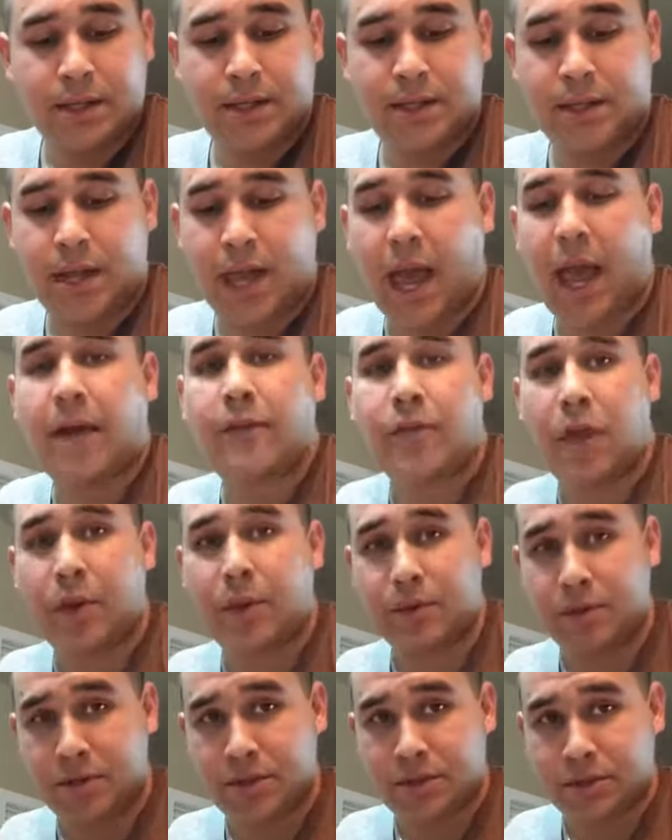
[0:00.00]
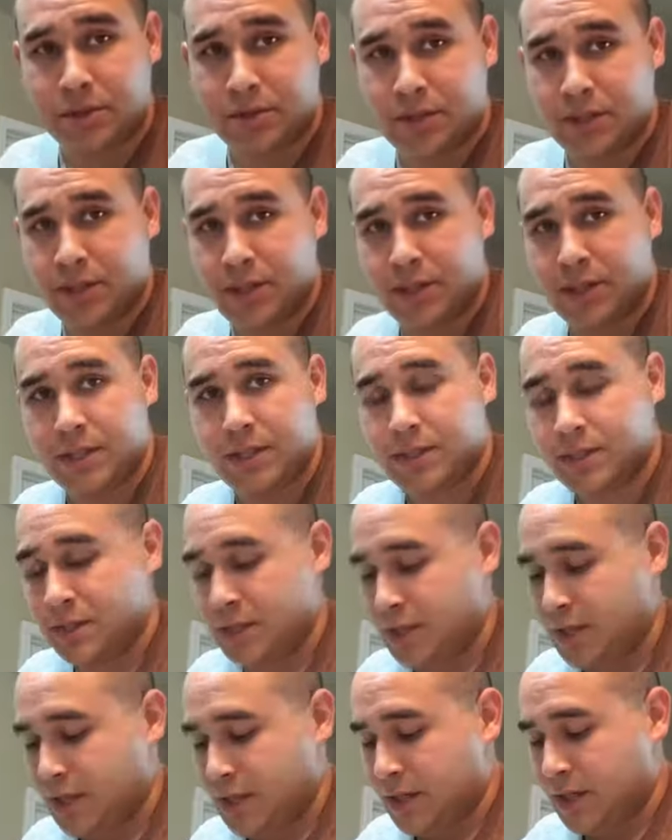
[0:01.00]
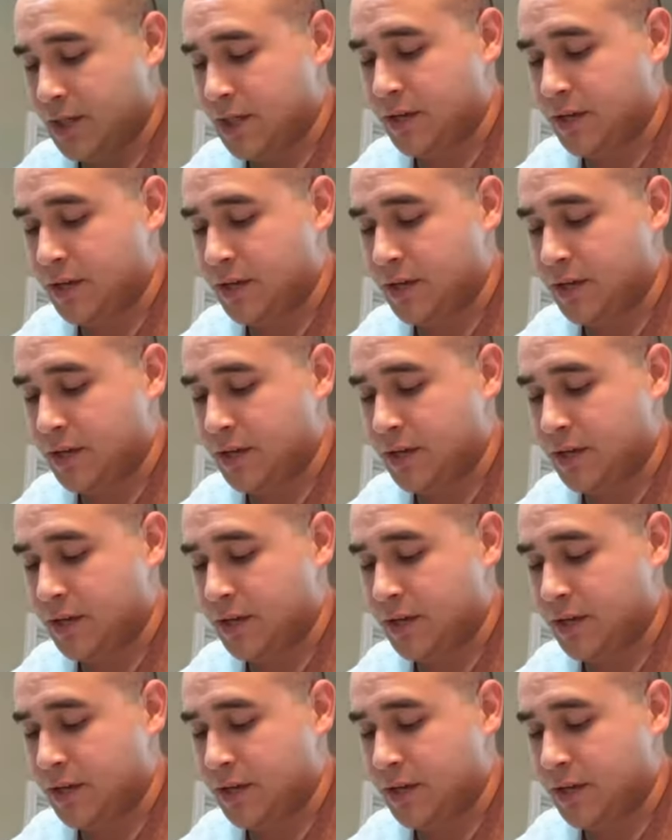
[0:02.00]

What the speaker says: to have that residual slickness.